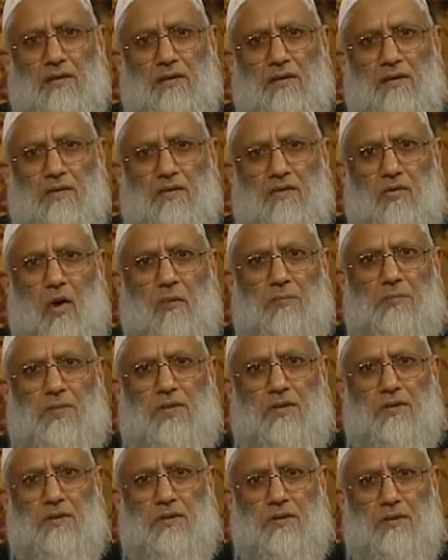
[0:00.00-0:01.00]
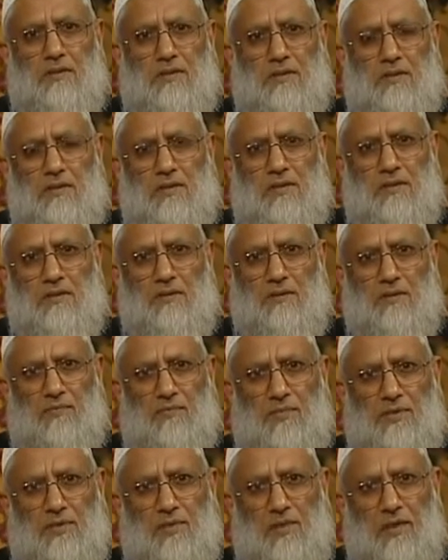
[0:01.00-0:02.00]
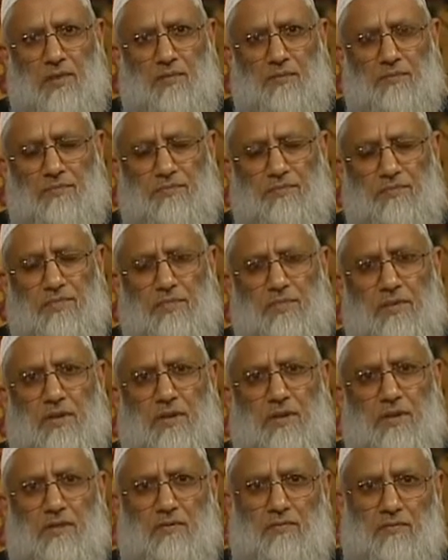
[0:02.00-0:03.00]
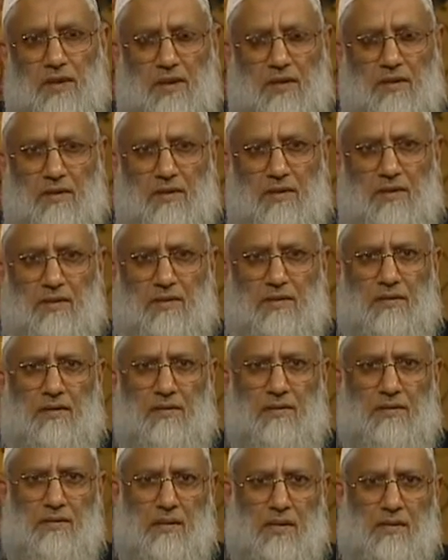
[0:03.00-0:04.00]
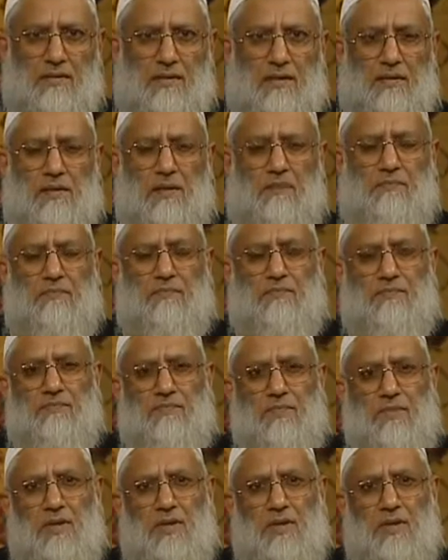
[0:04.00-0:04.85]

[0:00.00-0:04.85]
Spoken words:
adopted the teachings of Islam and when they rejected them.